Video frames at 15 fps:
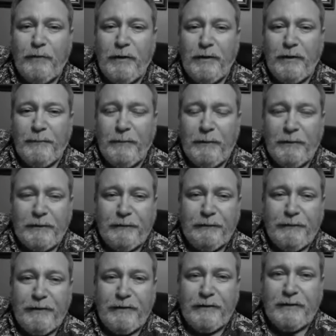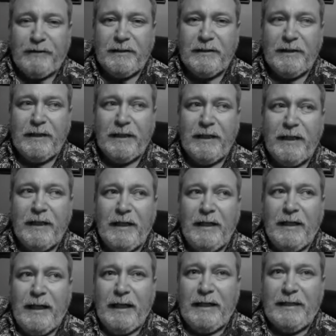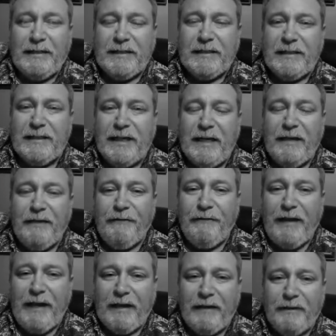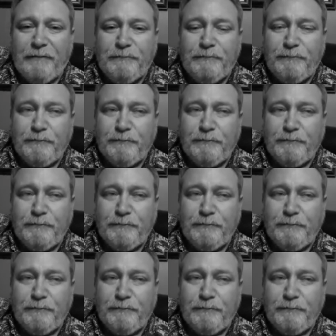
one of the public defenders, at least in the state of Nevada,